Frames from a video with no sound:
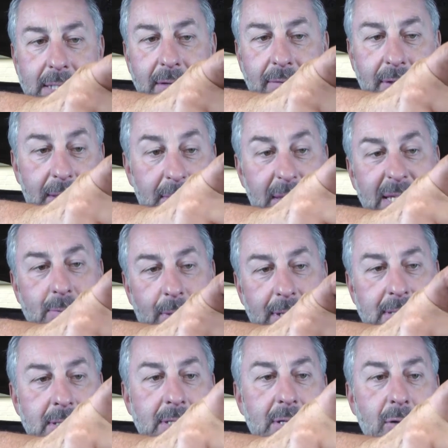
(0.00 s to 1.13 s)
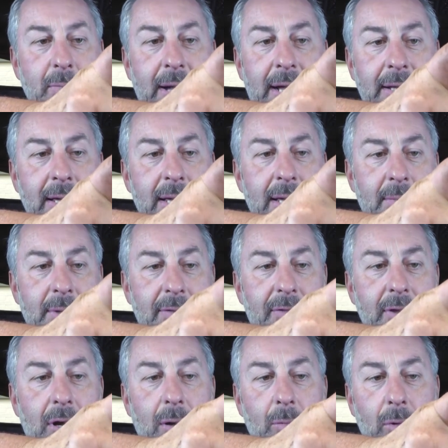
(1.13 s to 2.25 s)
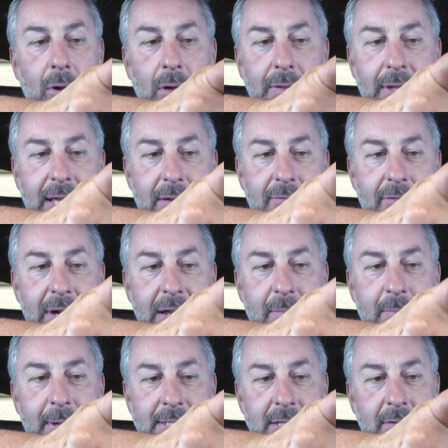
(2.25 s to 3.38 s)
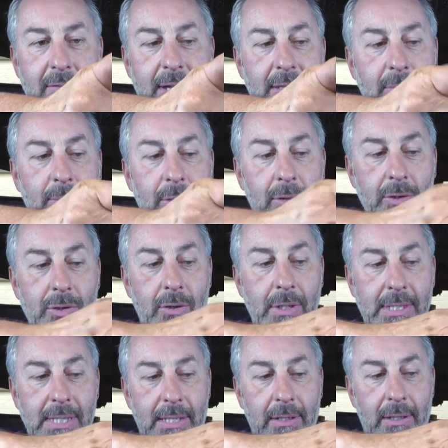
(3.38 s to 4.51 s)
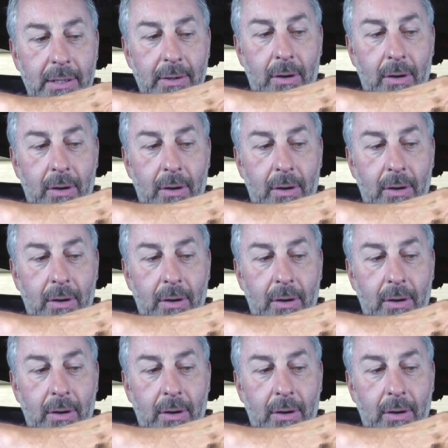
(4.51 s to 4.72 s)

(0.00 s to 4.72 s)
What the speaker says: and this one isn't too bad. But if they are worn, they get very pitted around the ball joint, and